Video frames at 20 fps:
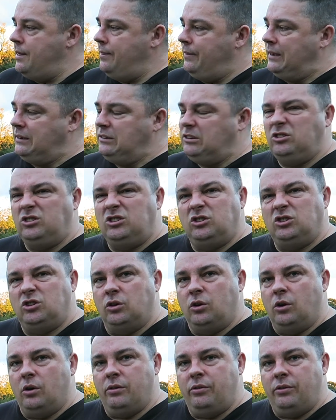This is the
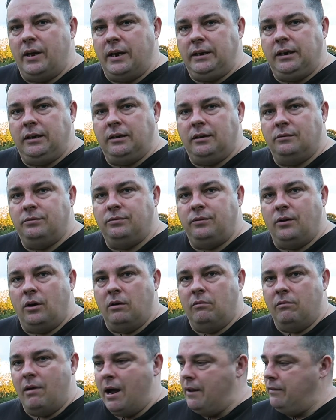sort of thing you could
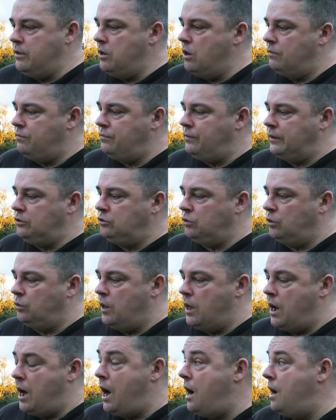fly around the office
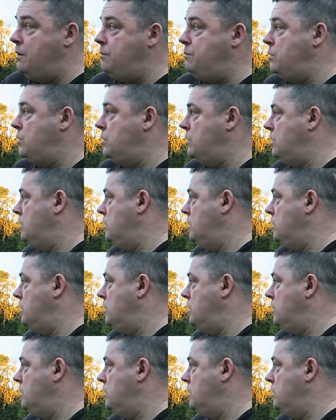or the home,